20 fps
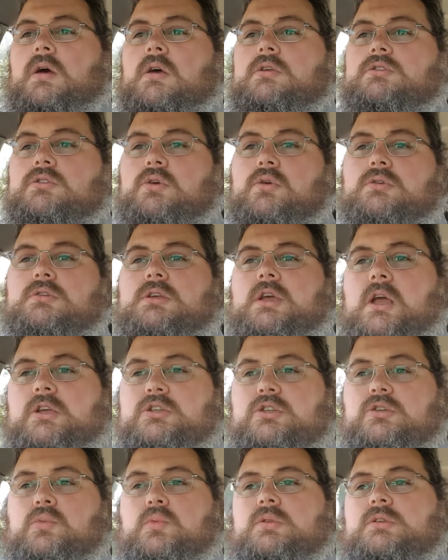
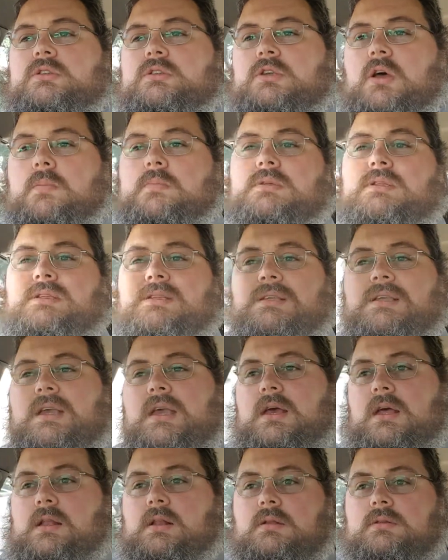association with some
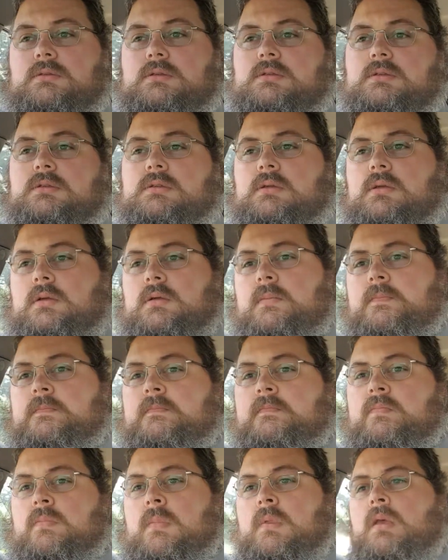skills.
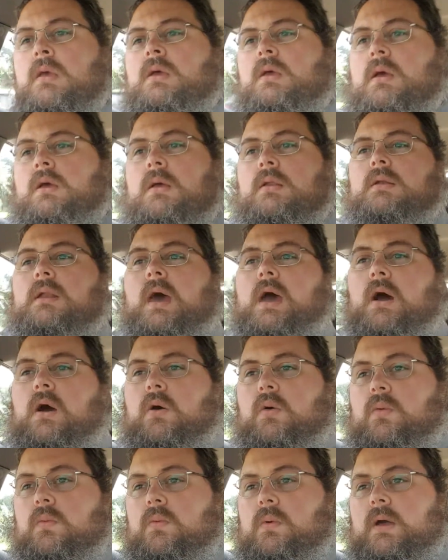
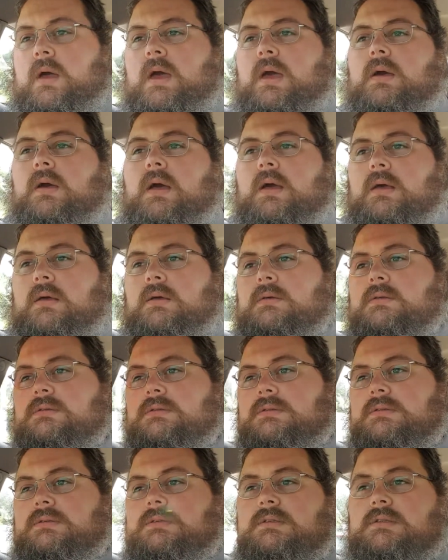Now,
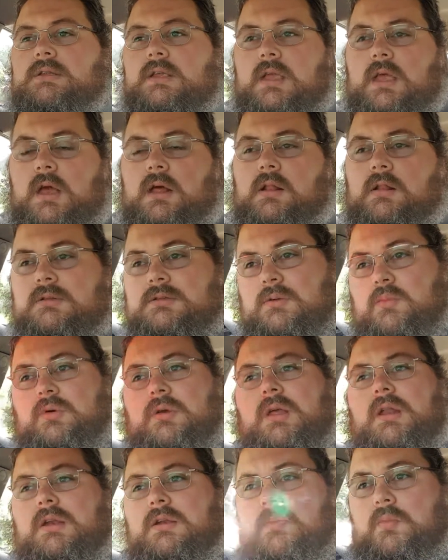skills, and we'll
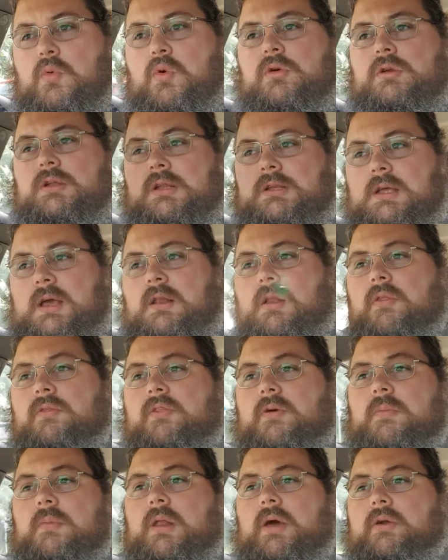get into more detail on
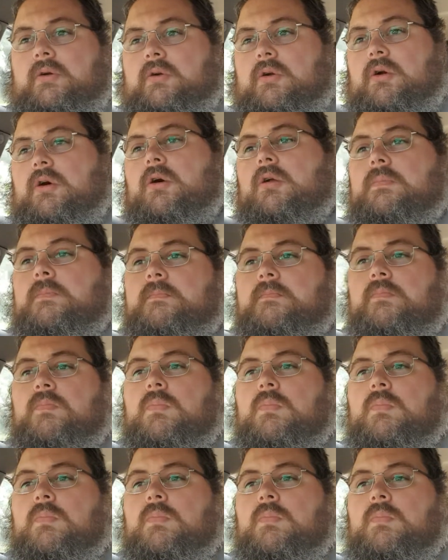them later on,